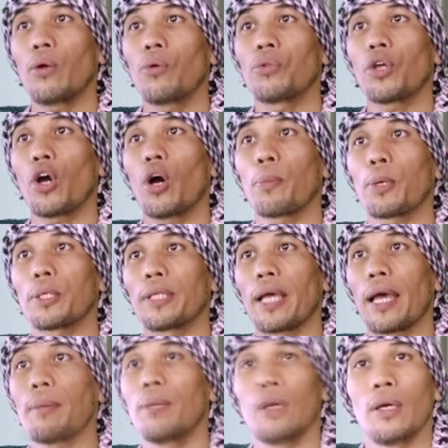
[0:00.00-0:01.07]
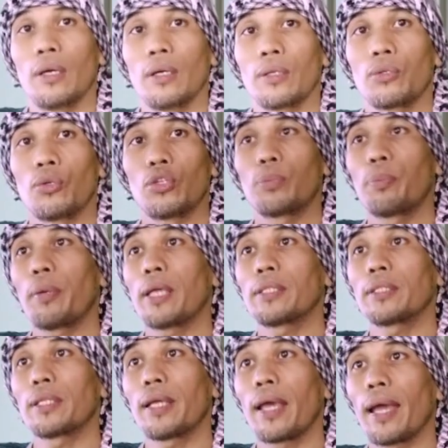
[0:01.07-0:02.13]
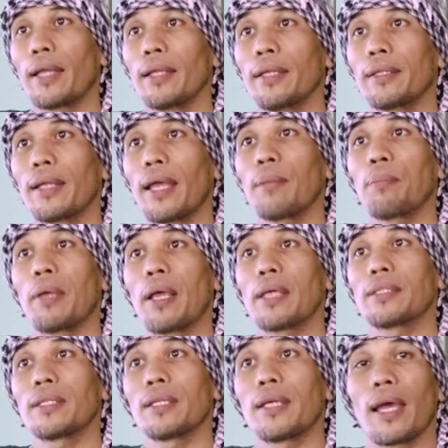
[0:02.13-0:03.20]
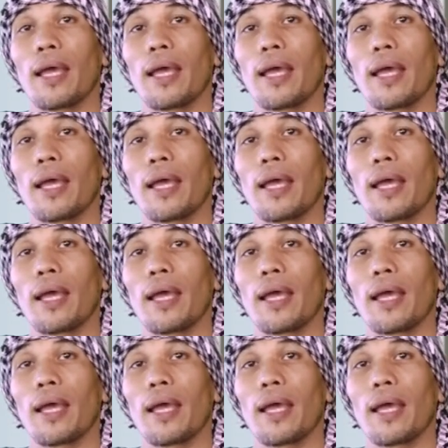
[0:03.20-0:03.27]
the upper tab, choose PS3 PSTN, then PS3 PSTN